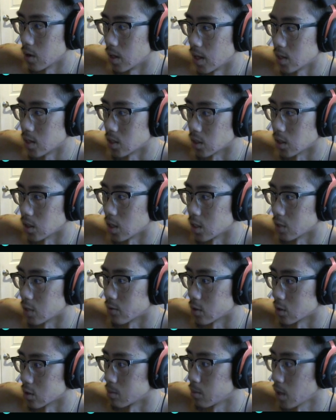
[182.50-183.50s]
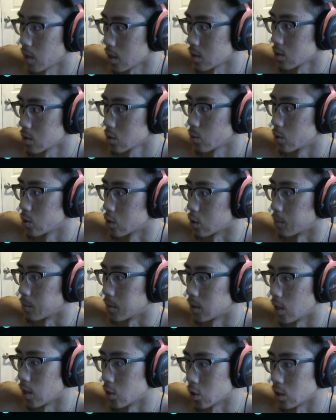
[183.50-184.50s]
less engaging for some players, which could
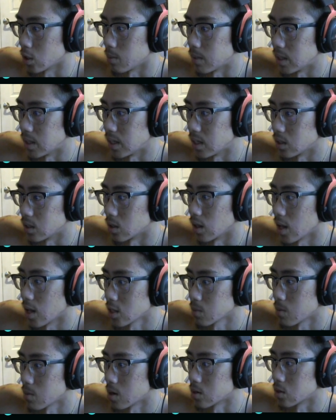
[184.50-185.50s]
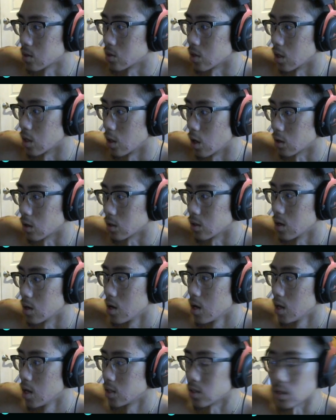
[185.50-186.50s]
potentially be leading to less monsters and longer
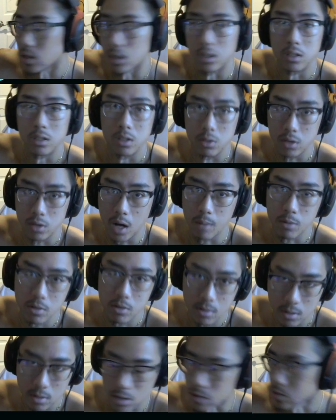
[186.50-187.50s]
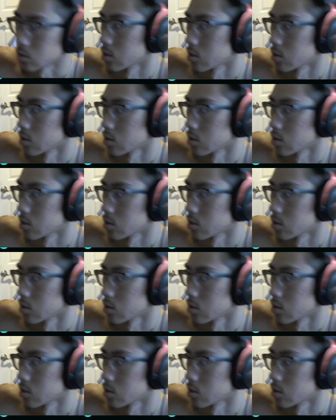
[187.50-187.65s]
teen queue times. Yes.